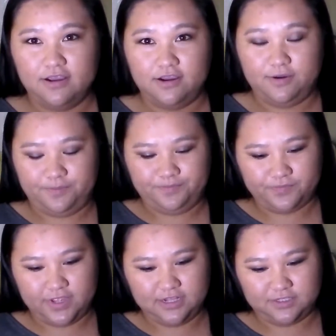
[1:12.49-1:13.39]
Um,
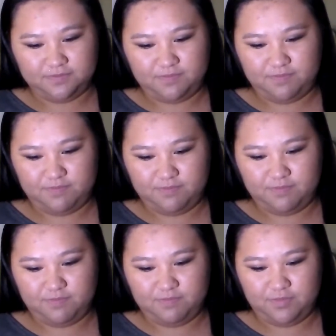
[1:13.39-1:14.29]
it's
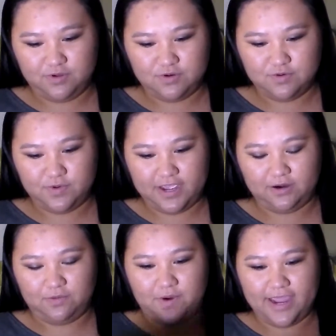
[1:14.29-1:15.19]
blue,
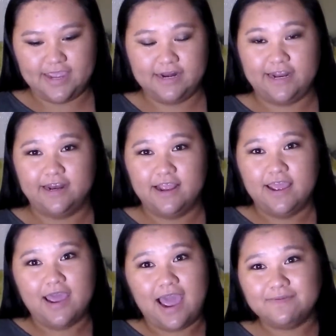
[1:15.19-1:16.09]
red, and white, and
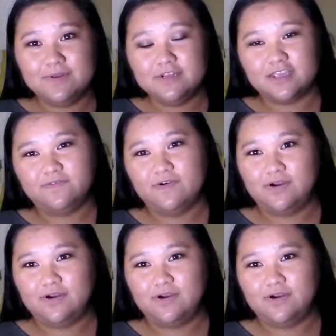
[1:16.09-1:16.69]
I've been looking